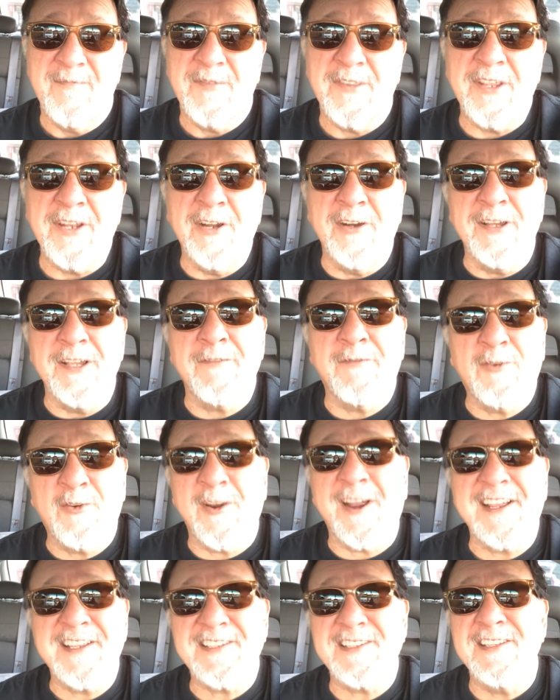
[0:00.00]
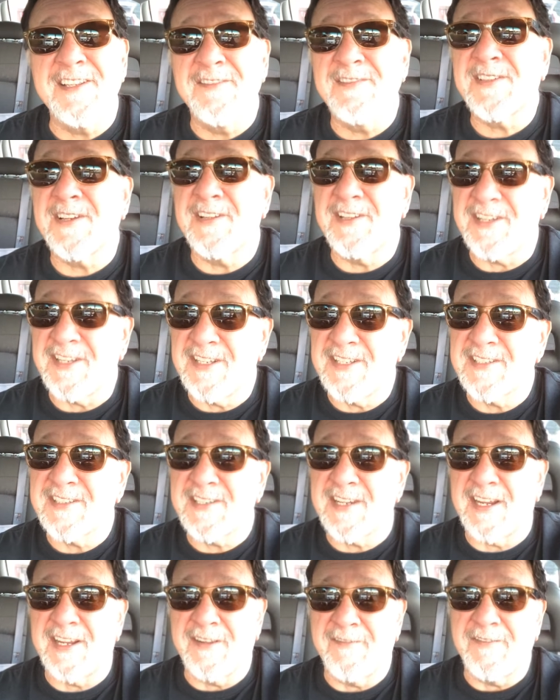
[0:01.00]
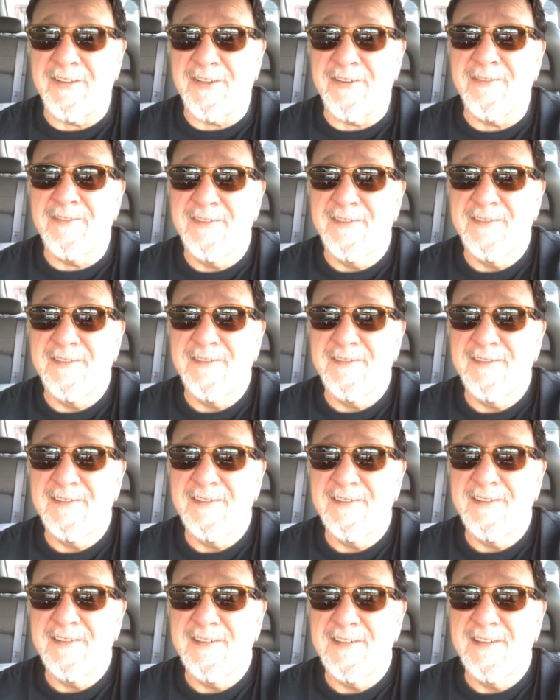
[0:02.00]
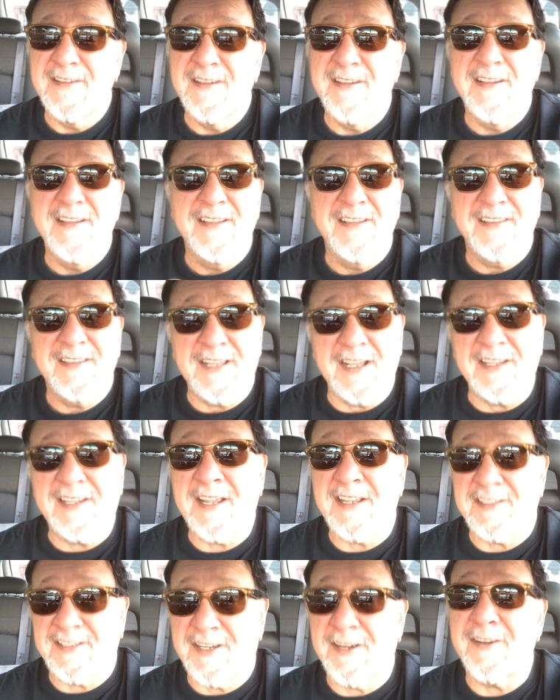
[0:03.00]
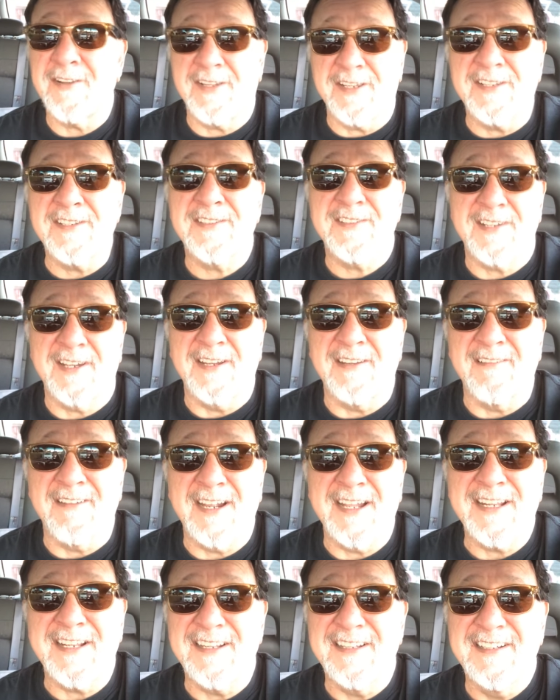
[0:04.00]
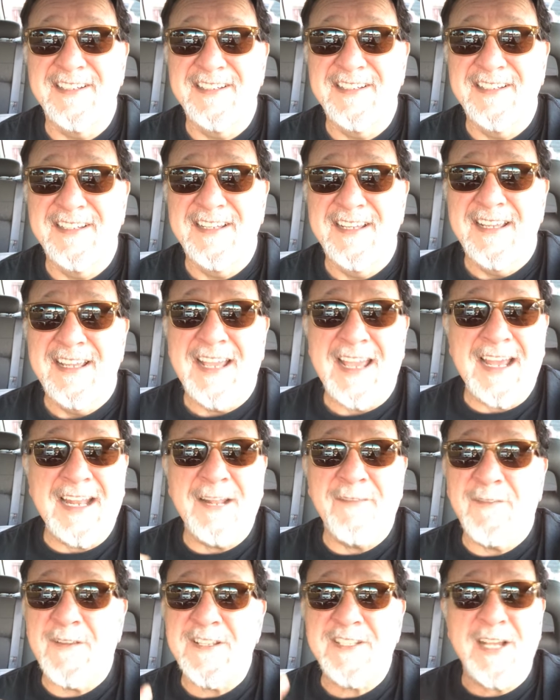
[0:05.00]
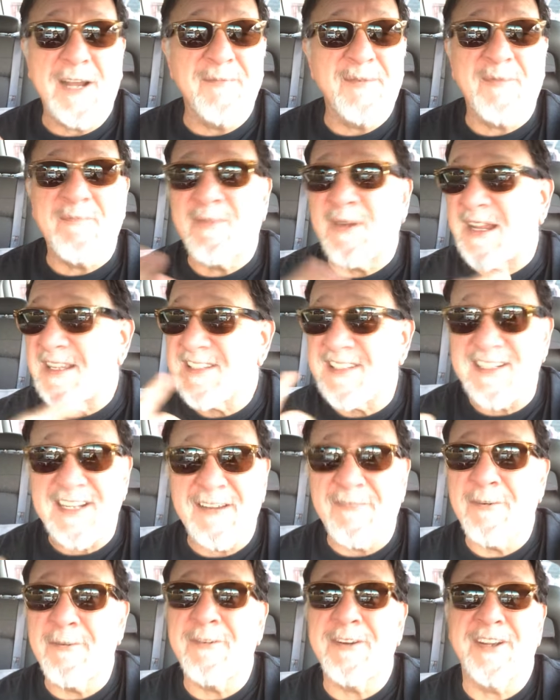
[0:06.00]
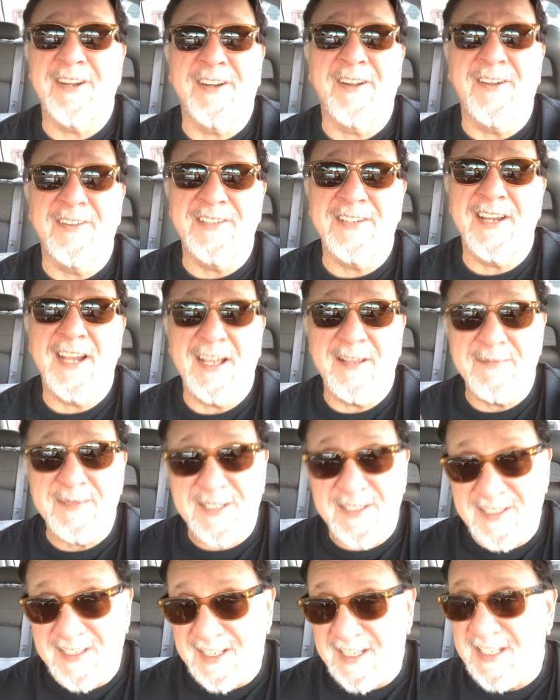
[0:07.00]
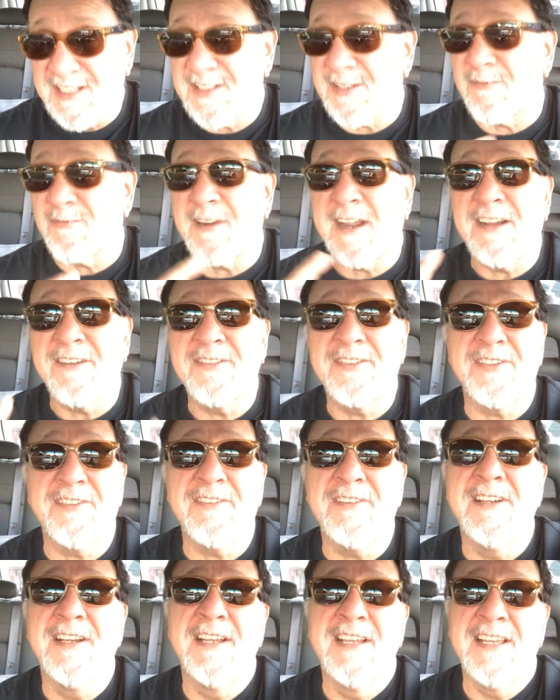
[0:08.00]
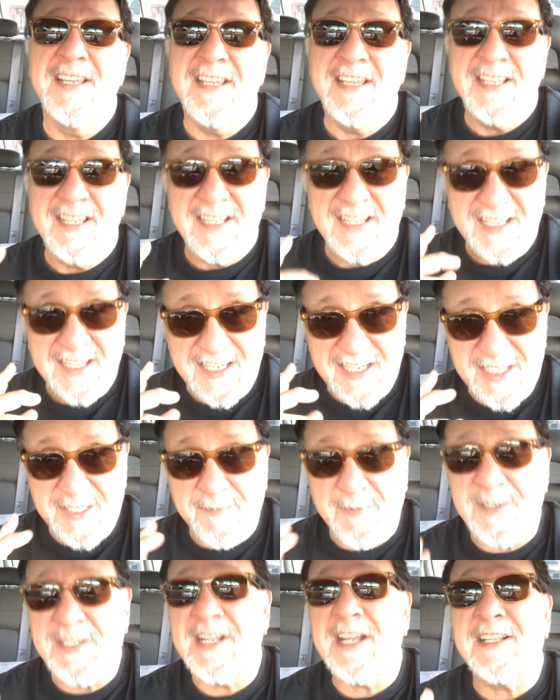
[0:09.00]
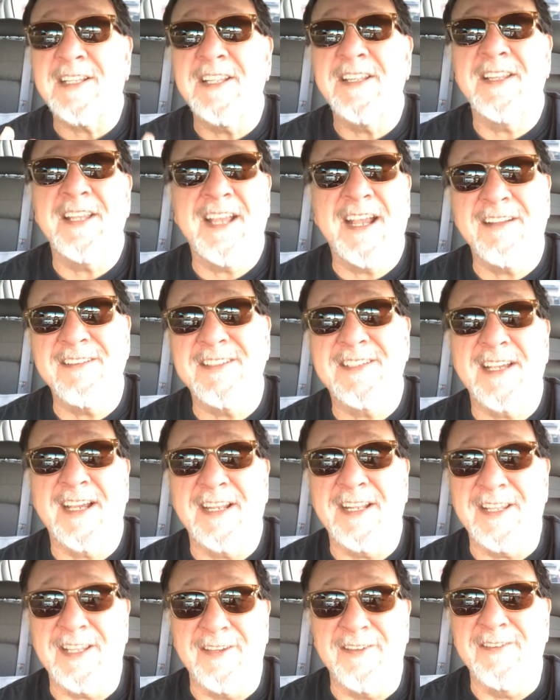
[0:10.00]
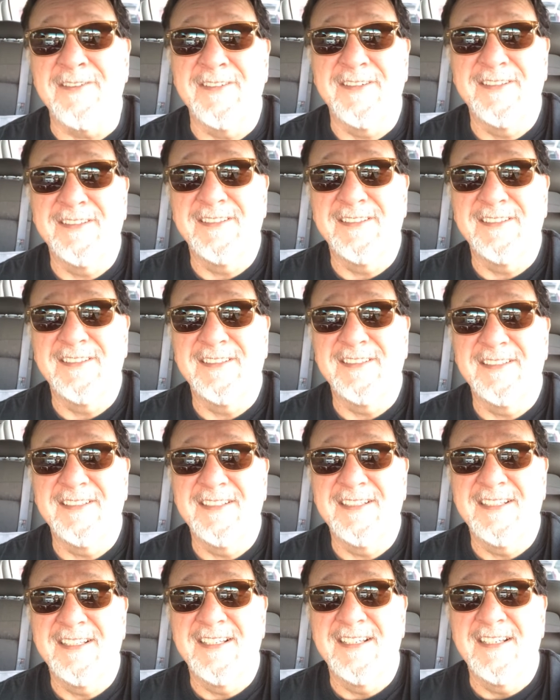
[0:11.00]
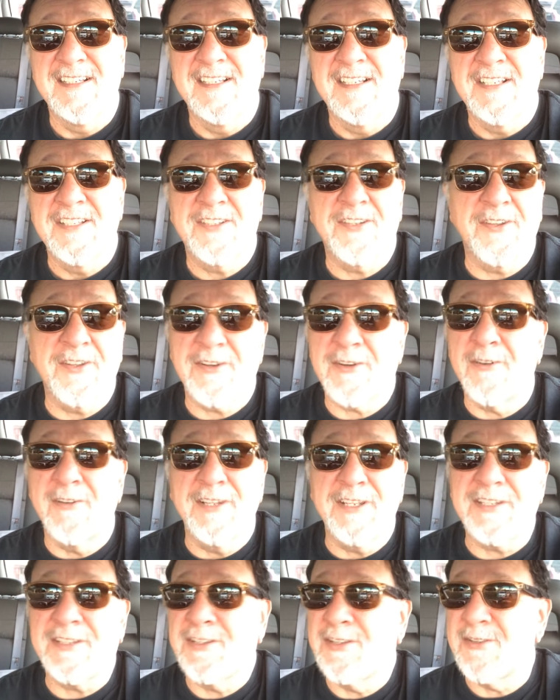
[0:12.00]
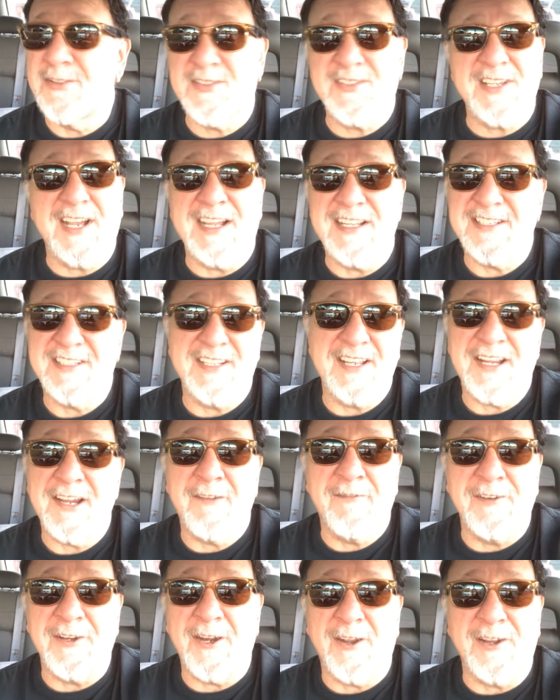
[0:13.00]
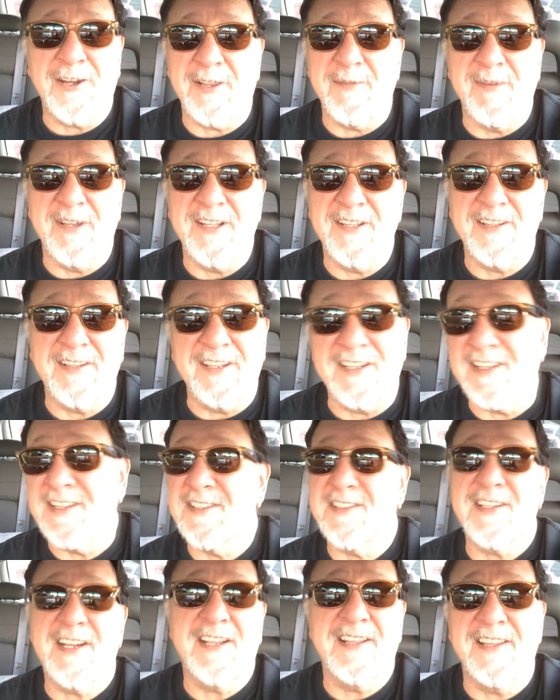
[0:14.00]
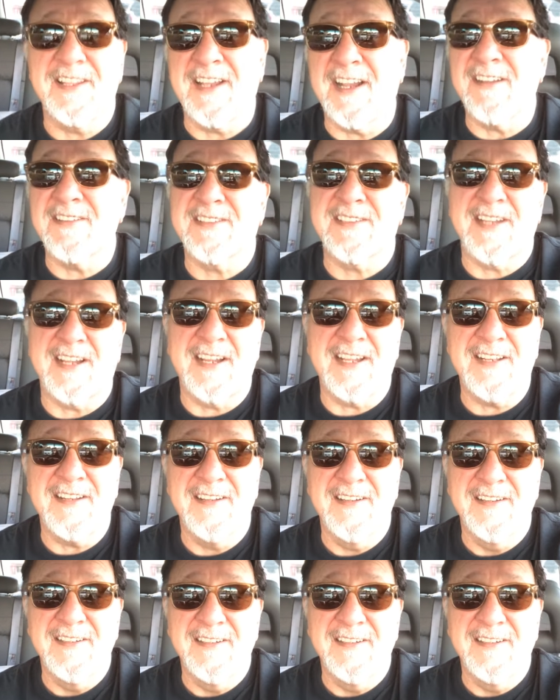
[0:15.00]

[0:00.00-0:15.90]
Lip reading: You know, if Christ lives on the inside of you, that takes care of the inside, right? And if he's omnipresent everywhere at all times, he's around you, he's protecting the outside of you. So there are only two sides to every argument, the inside and the outside,